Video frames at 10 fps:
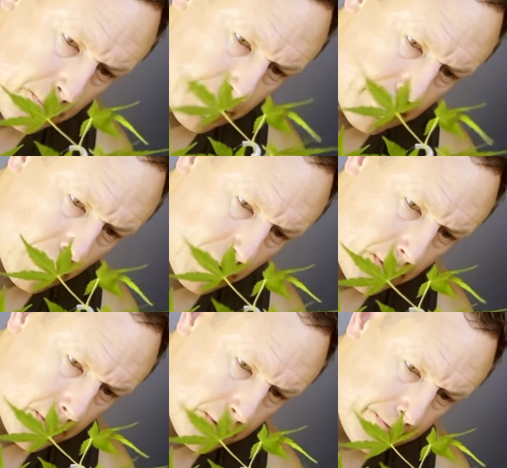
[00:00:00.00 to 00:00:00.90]
bit more.
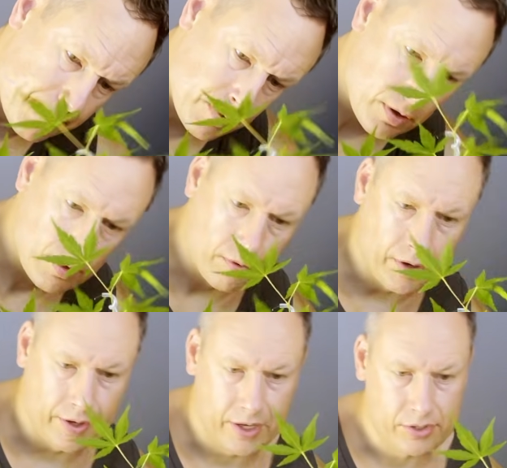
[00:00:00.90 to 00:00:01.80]
All
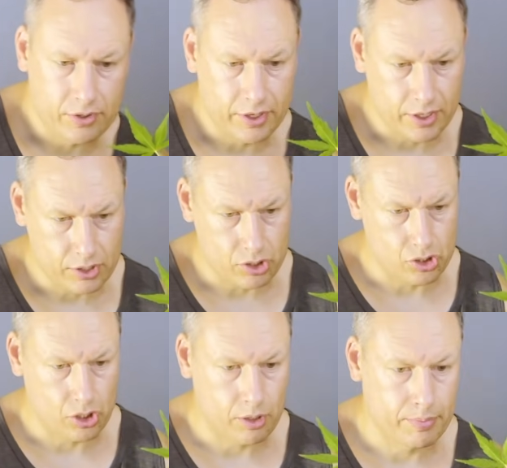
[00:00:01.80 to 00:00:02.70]
right, that's looking nice and
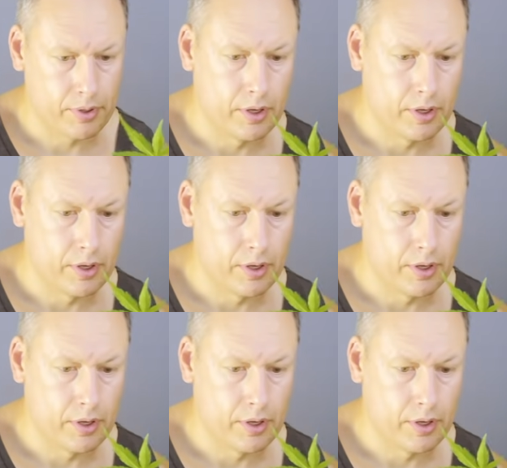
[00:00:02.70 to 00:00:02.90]
sharp.